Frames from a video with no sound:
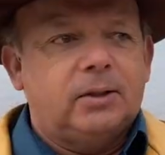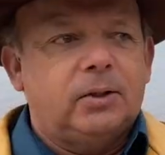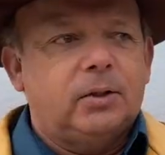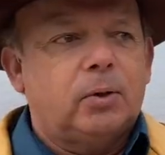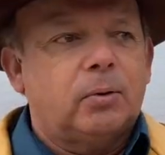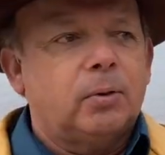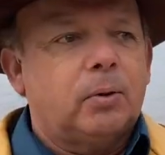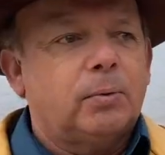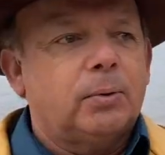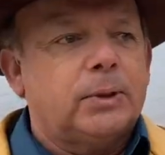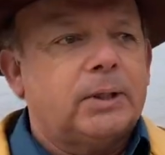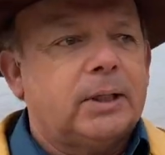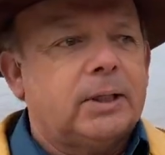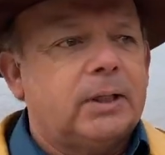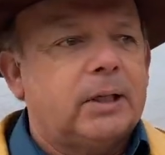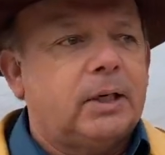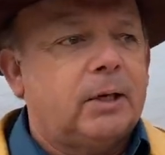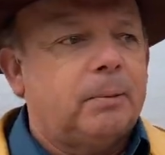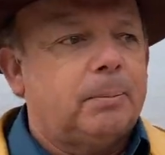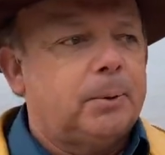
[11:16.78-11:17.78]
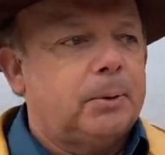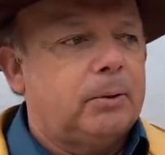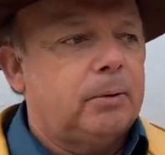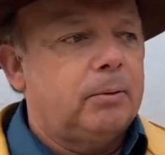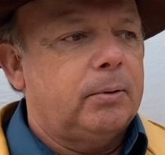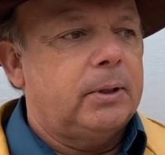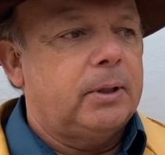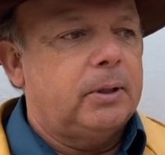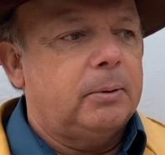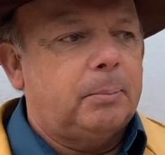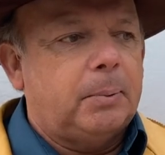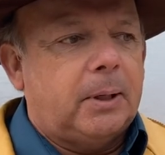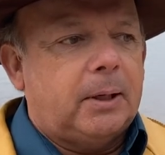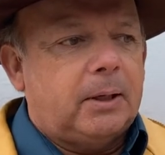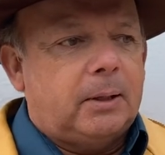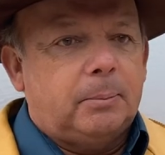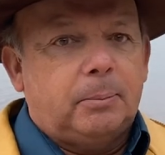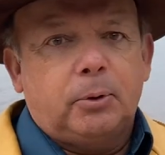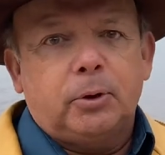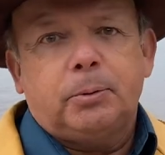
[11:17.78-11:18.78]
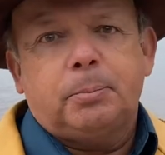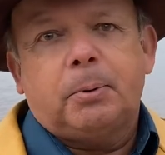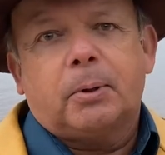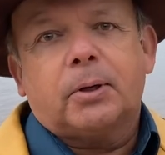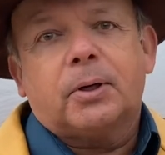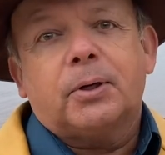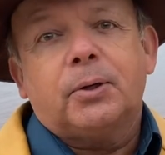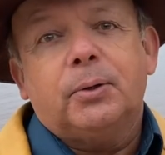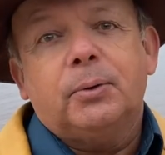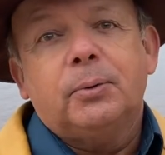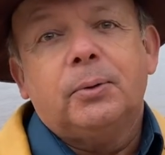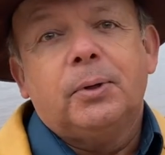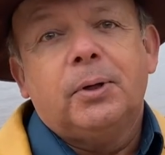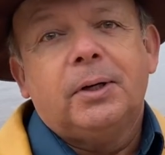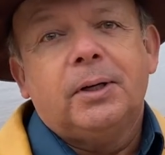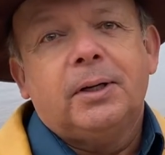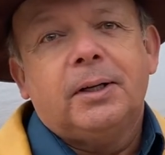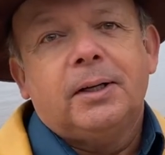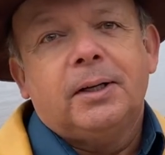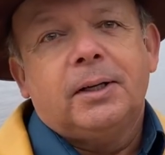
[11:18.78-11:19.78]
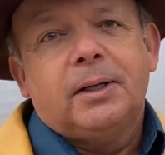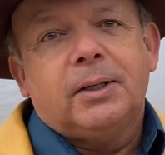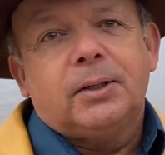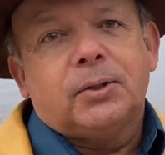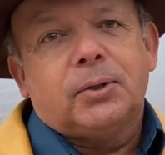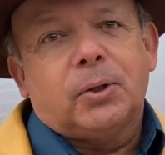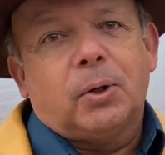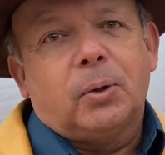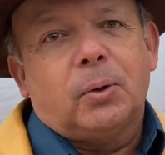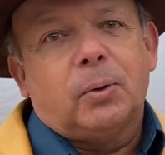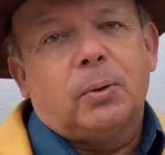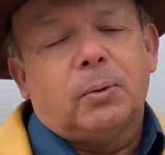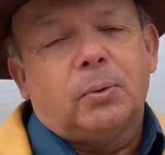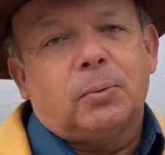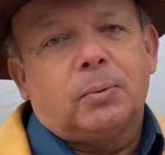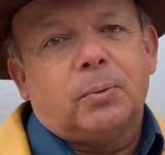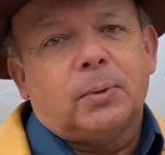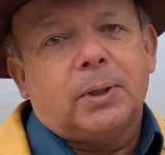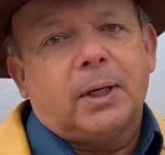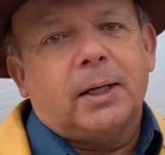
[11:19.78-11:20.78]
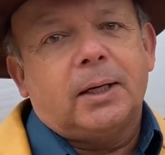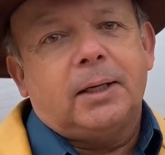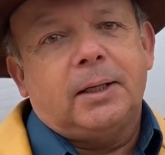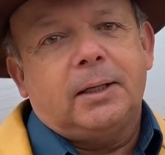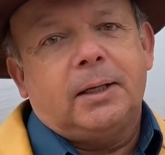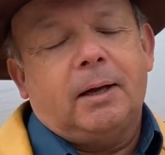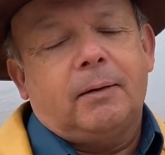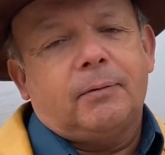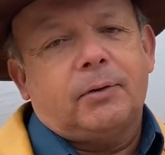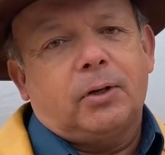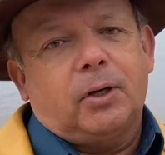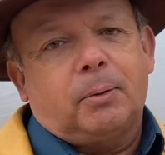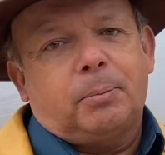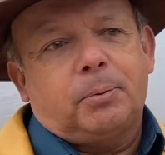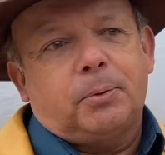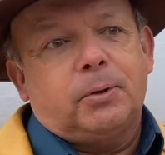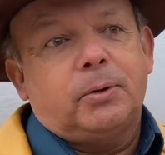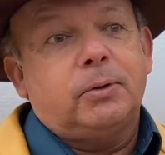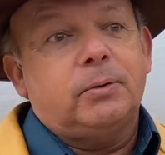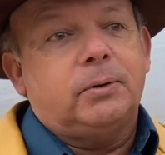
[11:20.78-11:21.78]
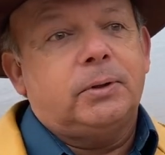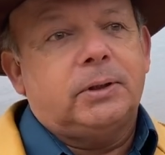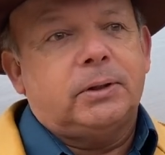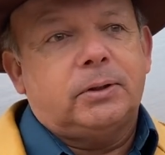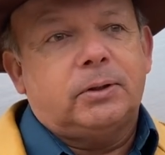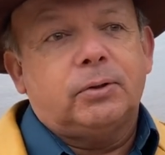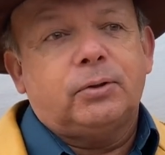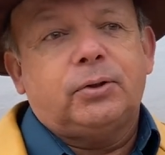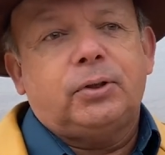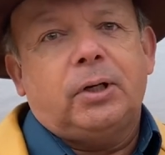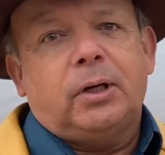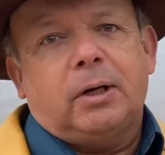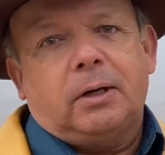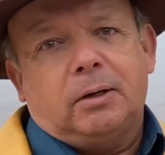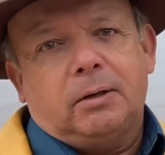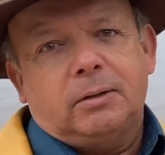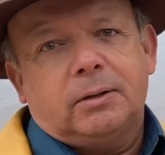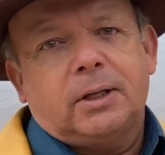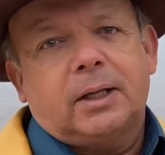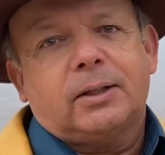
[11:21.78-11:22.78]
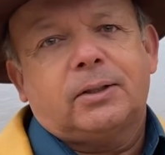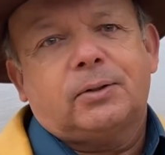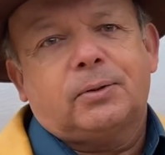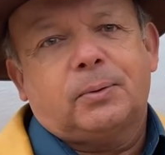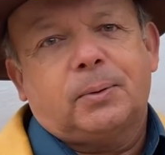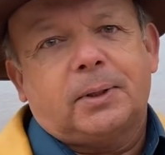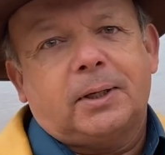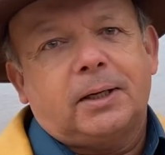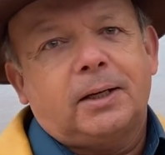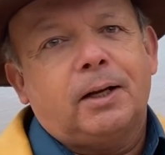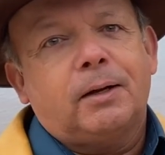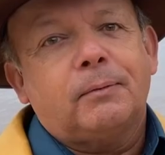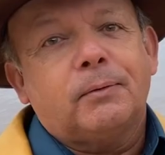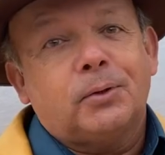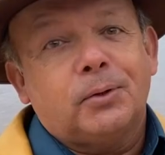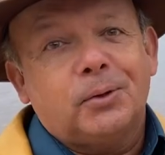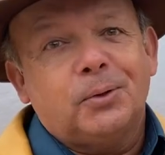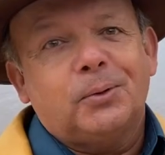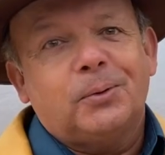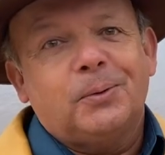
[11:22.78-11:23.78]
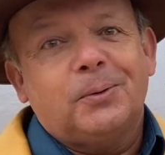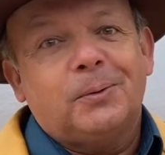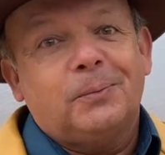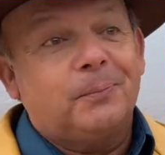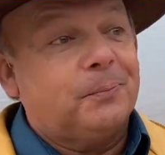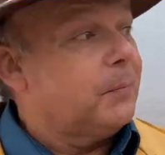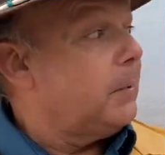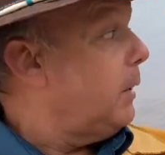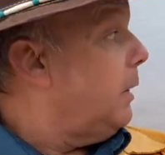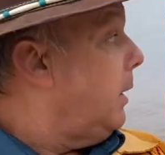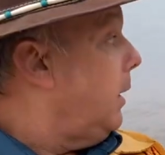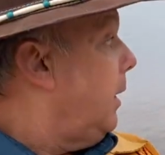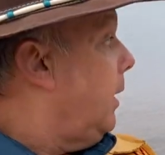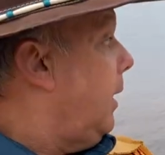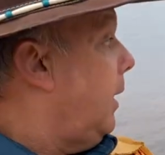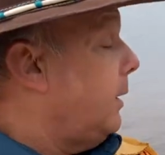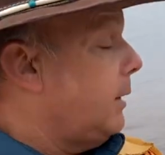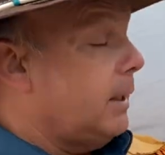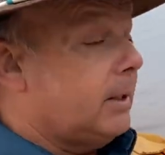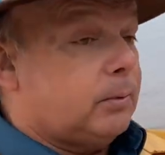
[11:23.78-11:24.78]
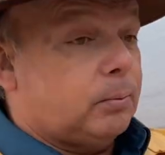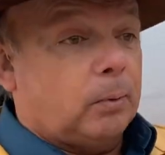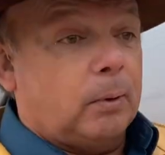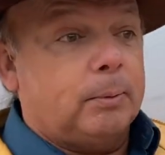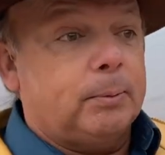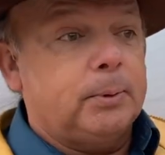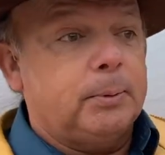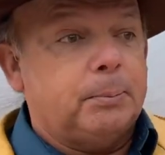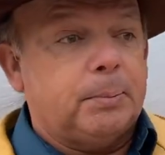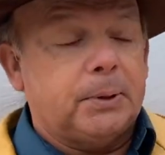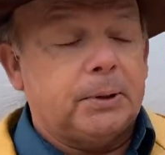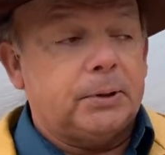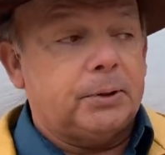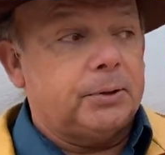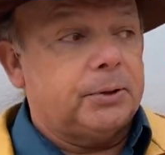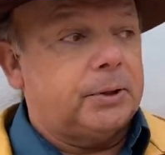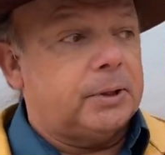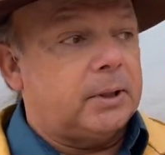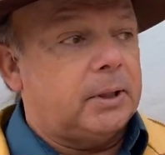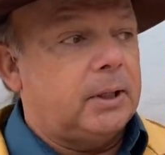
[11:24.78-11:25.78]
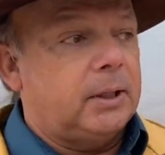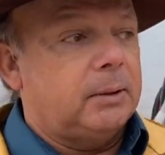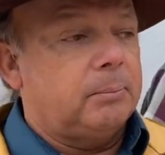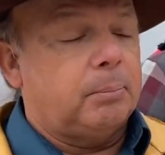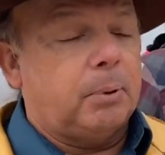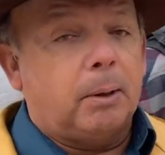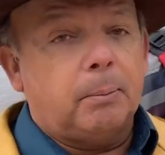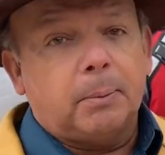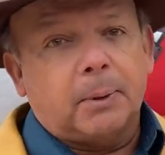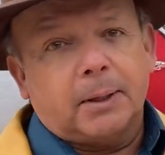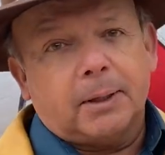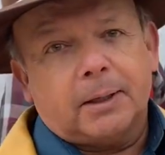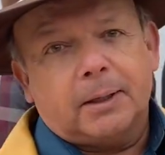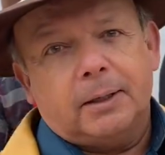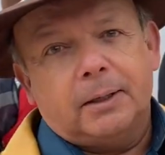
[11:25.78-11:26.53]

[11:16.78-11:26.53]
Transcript: you don't always get an opportunity to paddle birch bark canoe. So when I have the opportunity to share, that's what I love to do. And that's why we build in public.